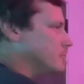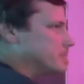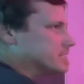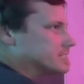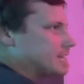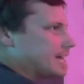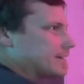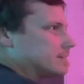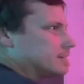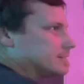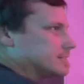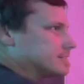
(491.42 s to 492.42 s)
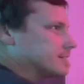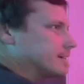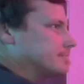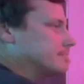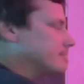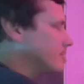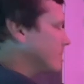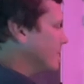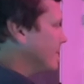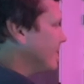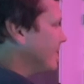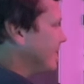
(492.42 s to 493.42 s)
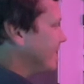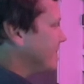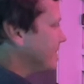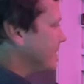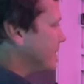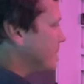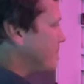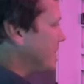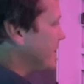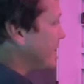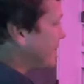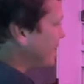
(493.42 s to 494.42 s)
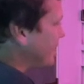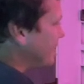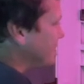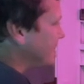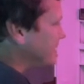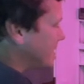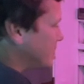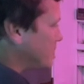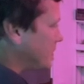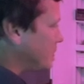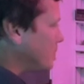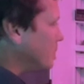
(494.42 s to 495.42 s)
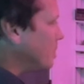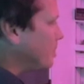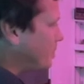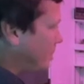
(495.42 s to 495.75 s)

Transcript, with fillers: We've been slacking on this side. Hmm. Yeah, yeah, yeah, But yeah, congratulations. That's pretty cool.